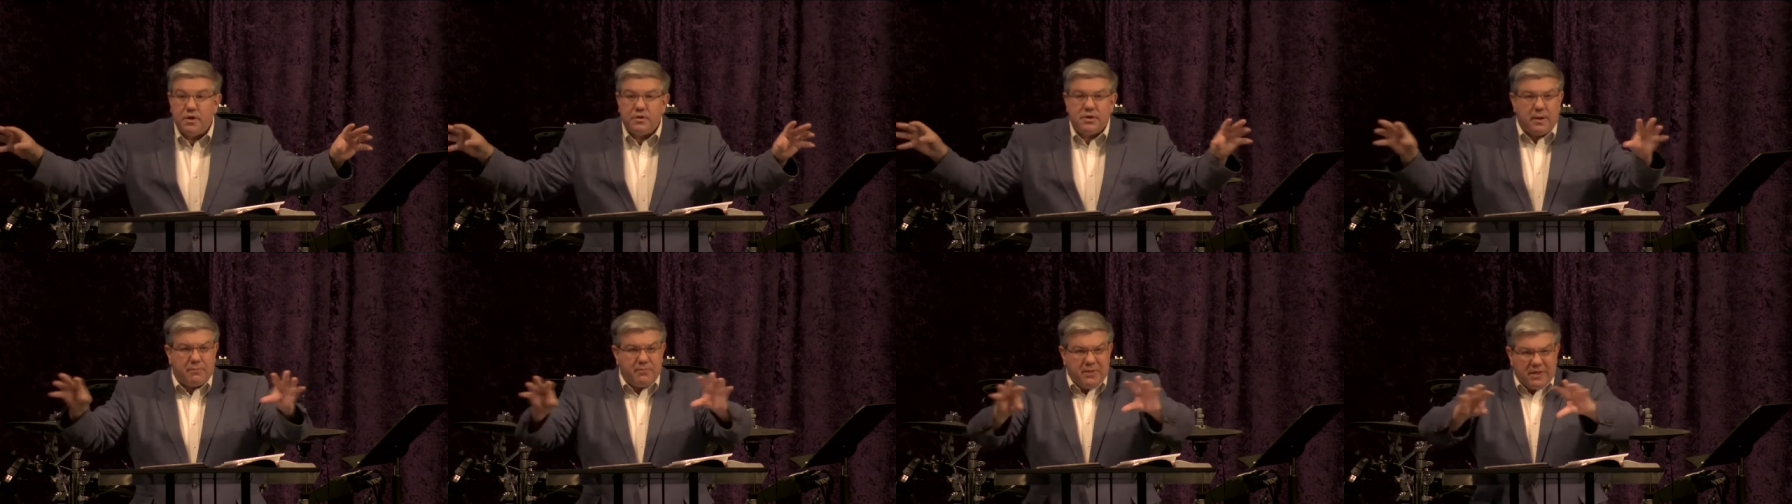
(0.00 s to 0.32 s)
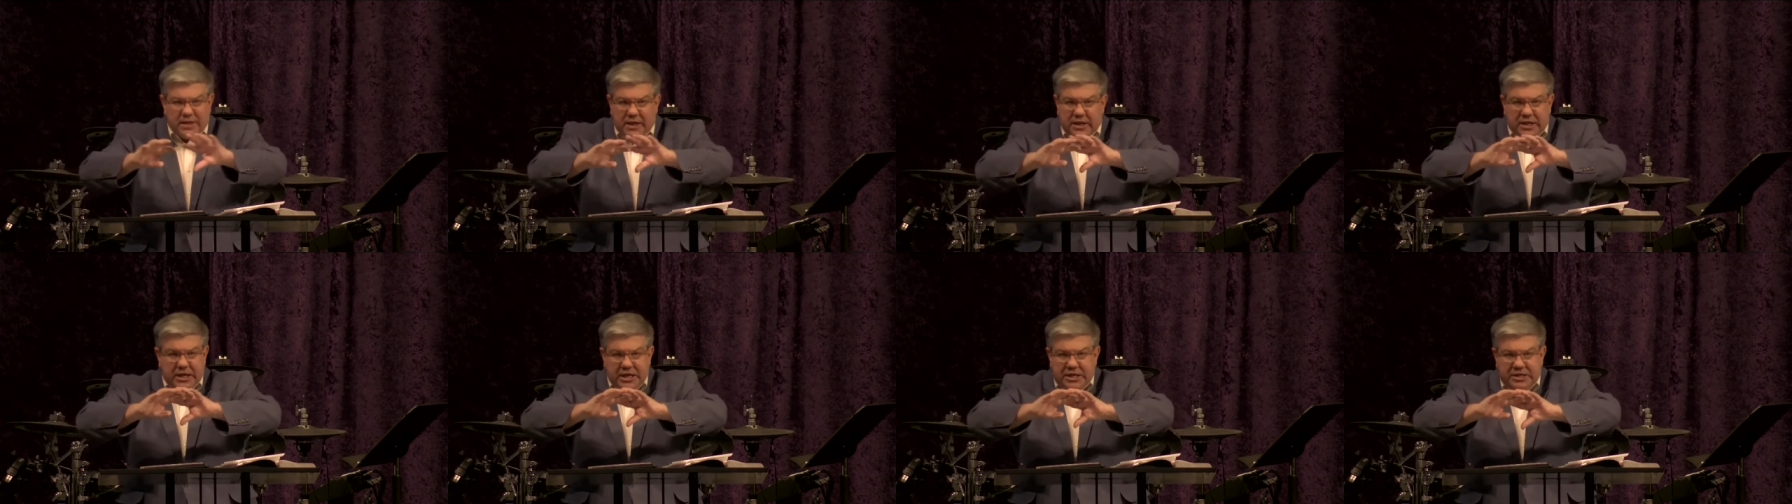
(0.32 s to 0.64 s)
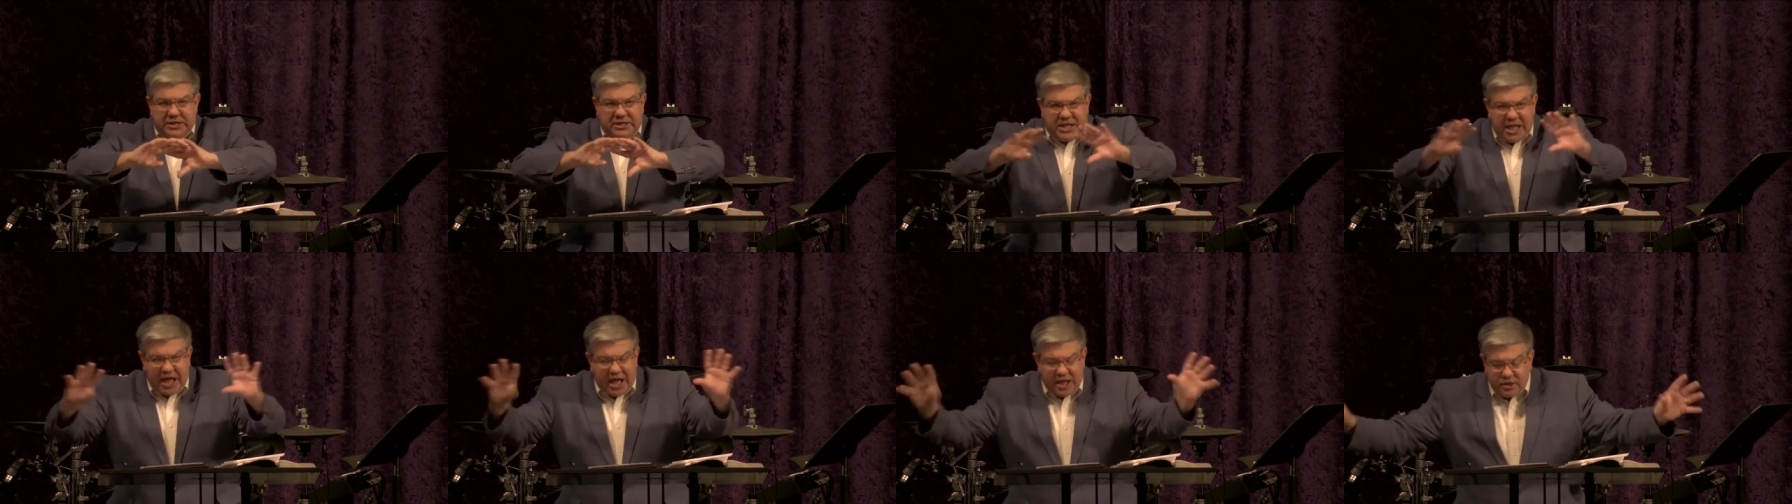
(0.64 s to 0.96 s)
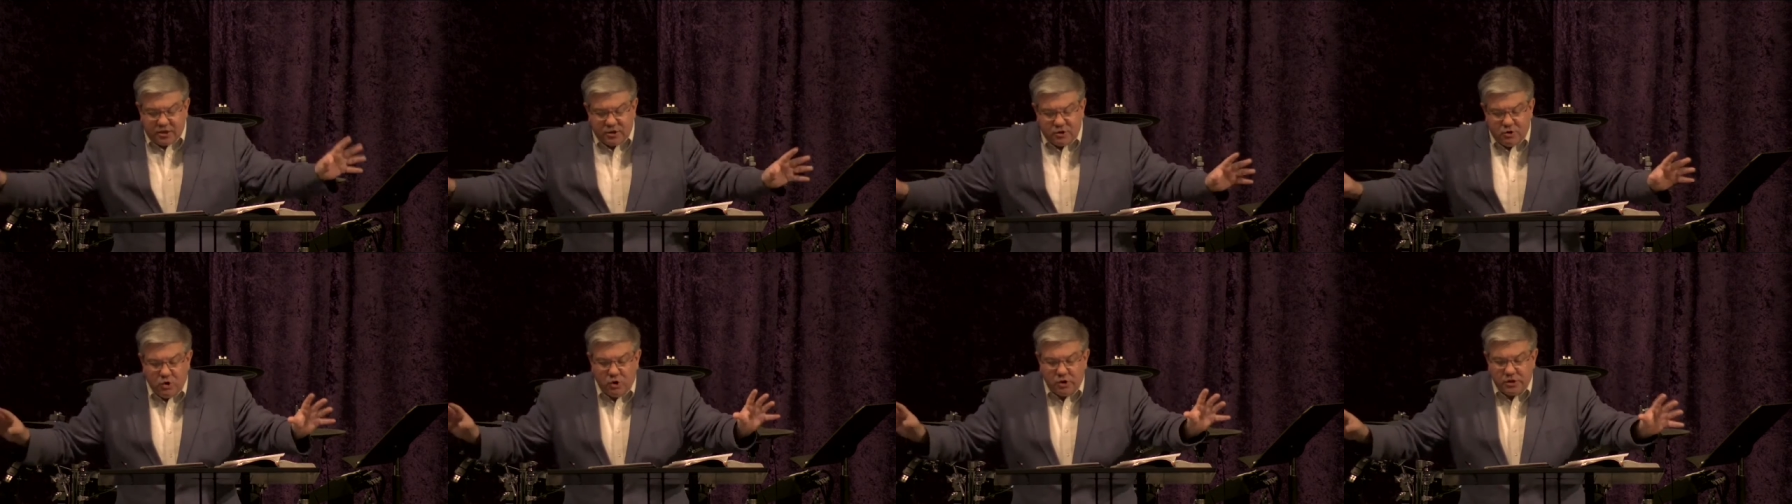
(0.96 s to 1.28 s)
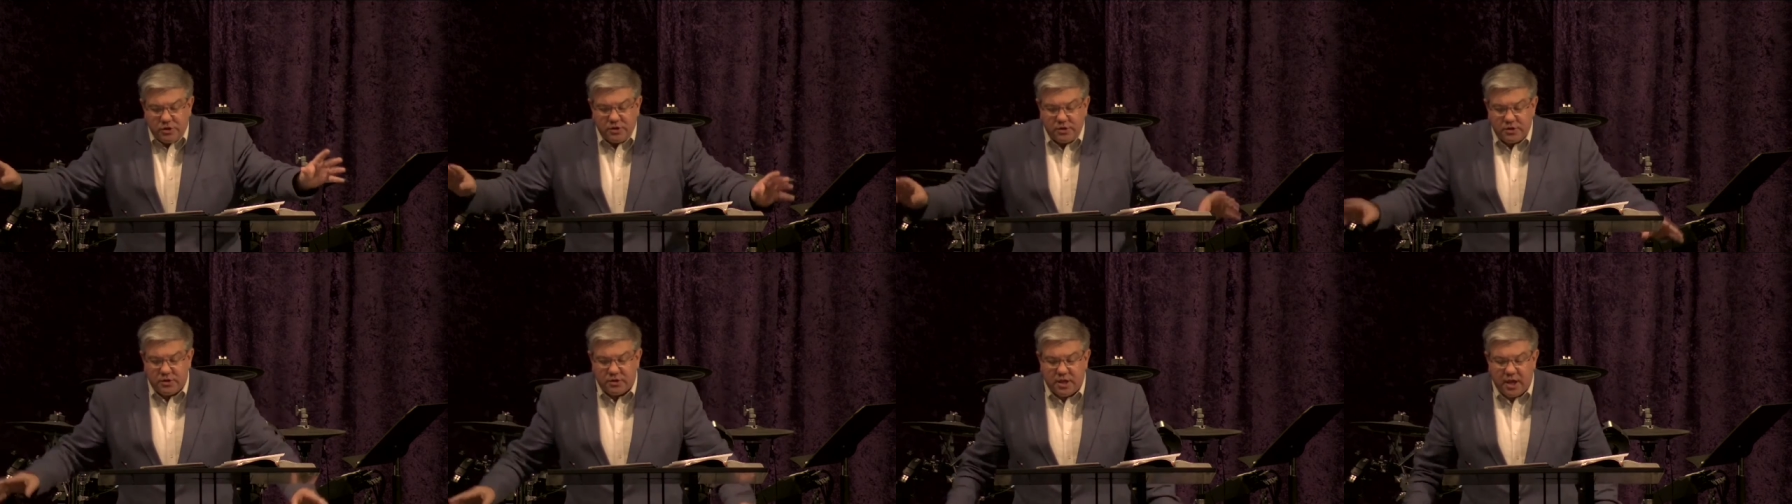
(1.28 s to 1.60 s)
something that death
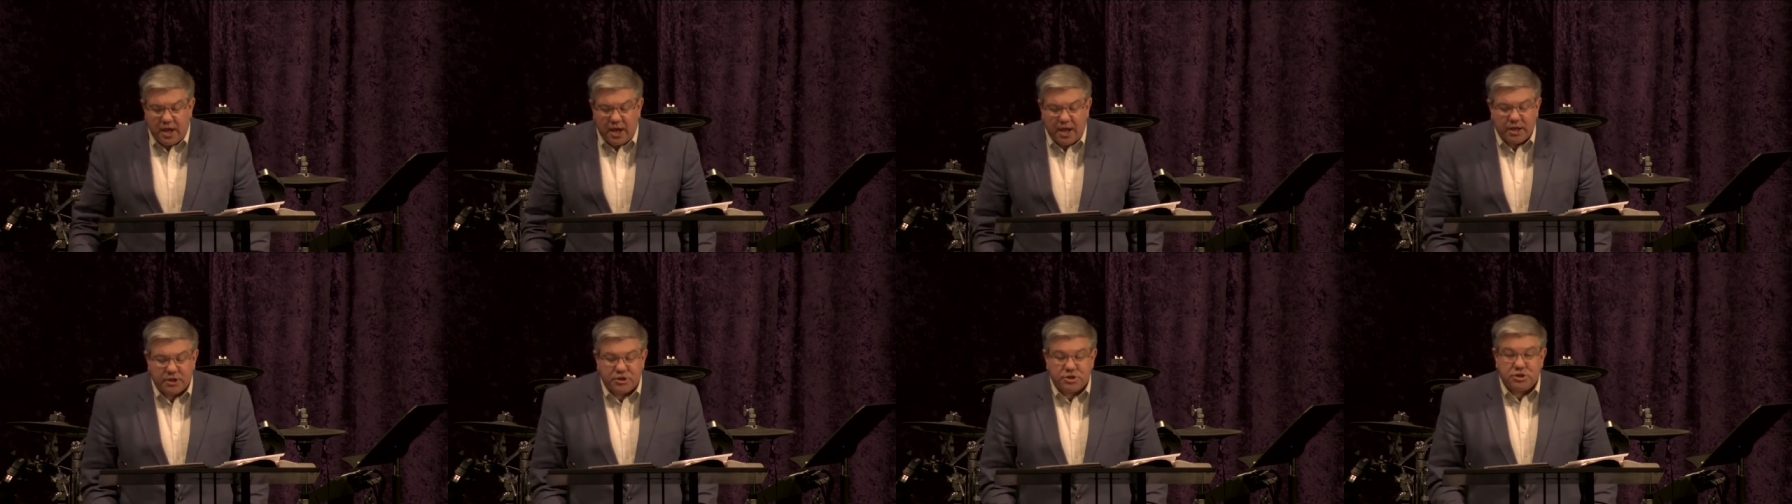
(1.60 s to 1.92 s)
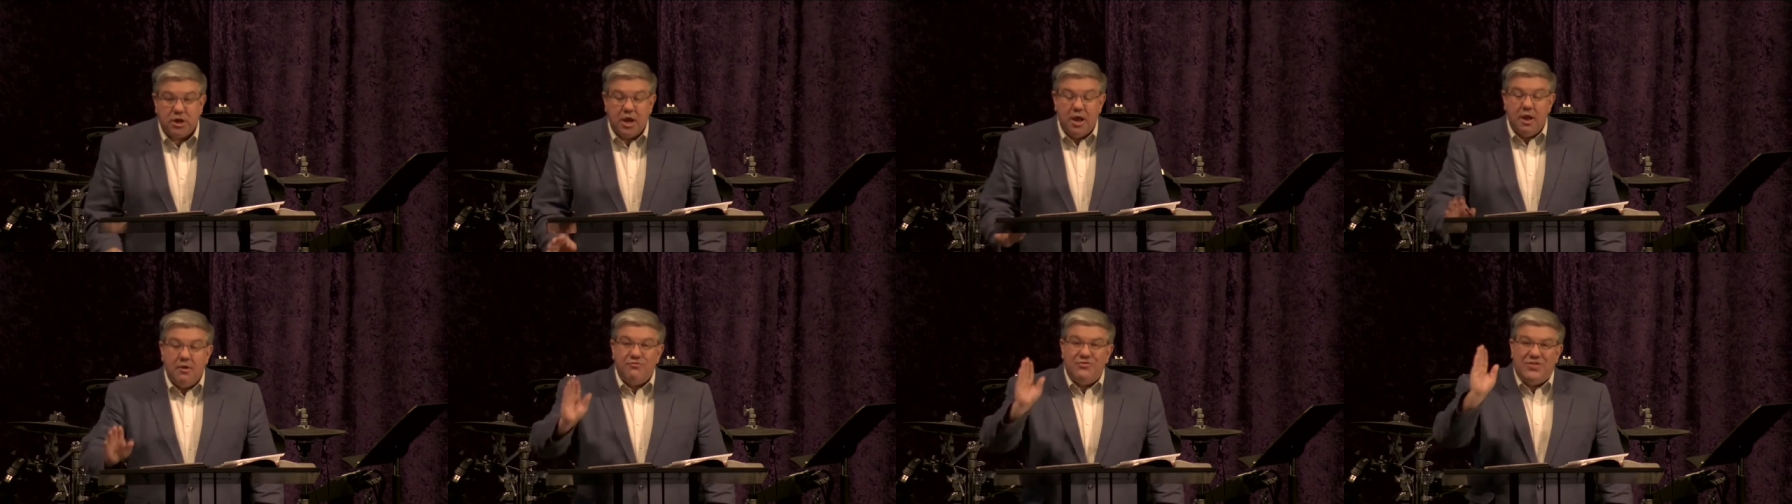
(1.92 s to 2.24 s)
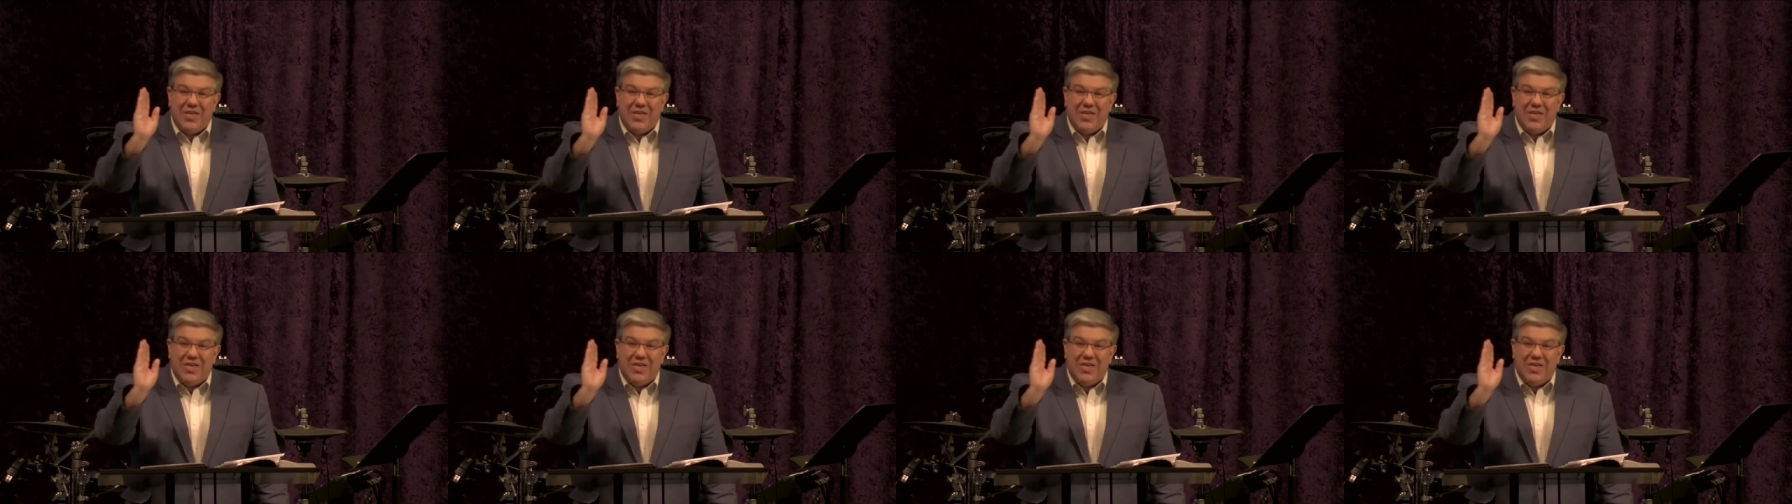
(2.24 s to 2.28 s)
couldn't touch.